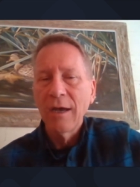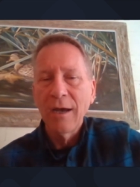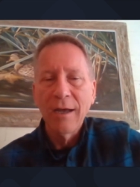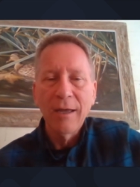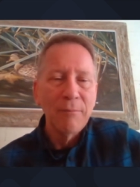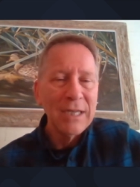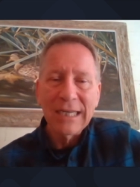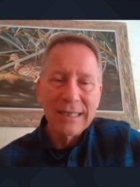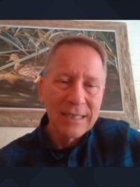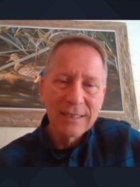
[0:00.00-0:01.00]
and
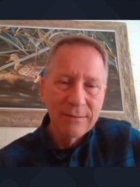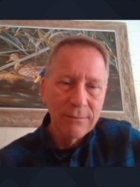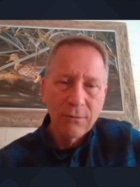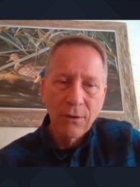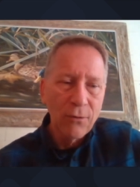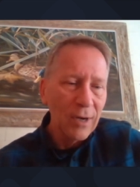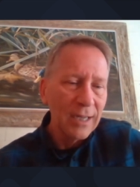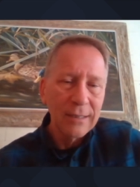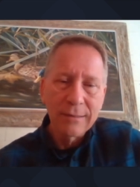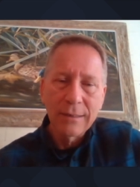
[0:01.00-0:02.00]
meeting these
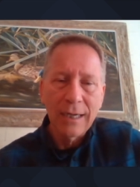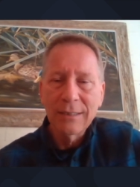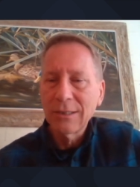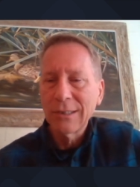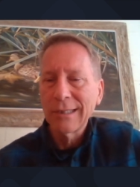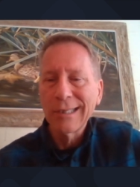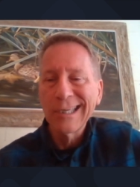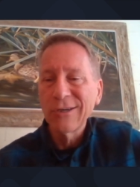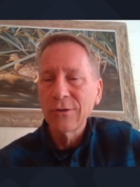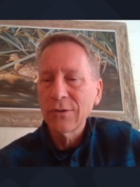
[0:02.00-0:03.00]
great dietitian
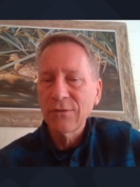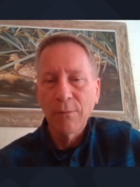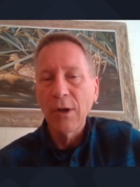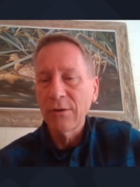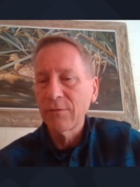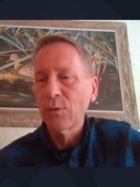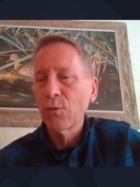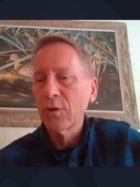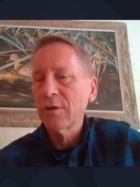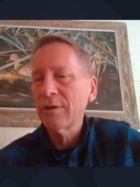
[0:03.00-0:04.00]
leaders from all over the
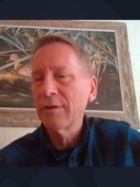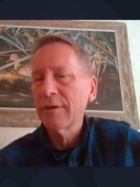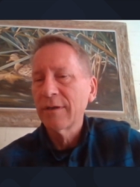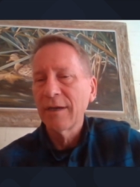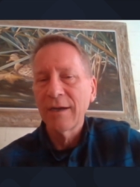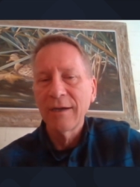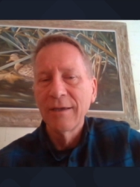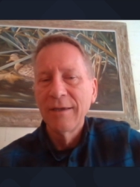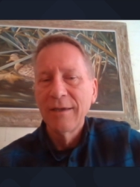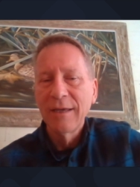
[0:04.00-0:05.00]
world.
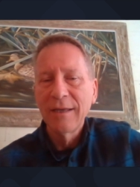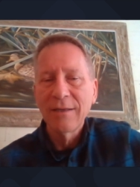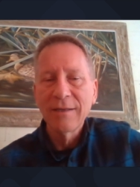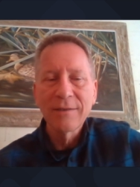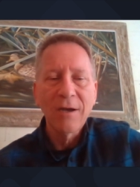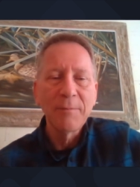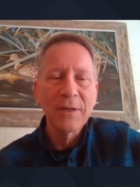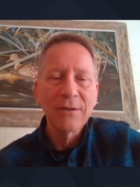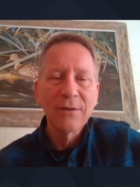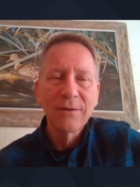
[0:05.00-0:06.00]
It's all
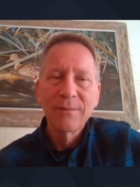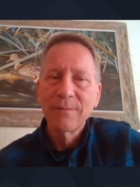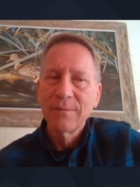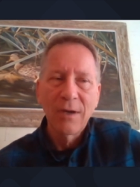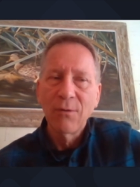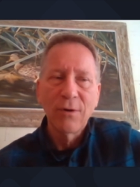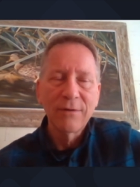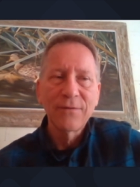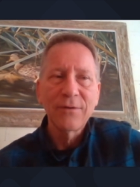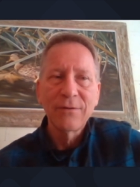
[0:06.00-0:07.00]
been a
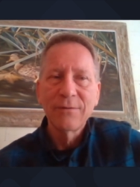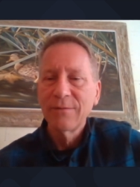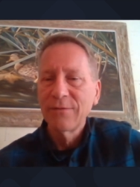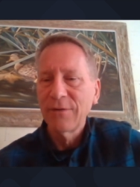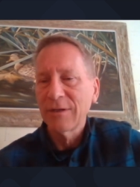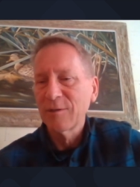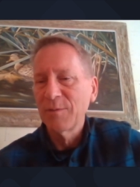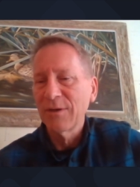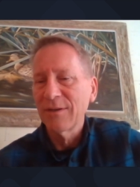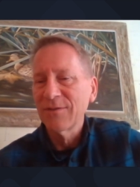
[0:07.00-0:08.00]
wonderful, fun
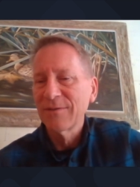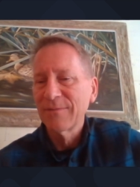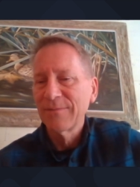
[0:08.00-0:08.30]
experience.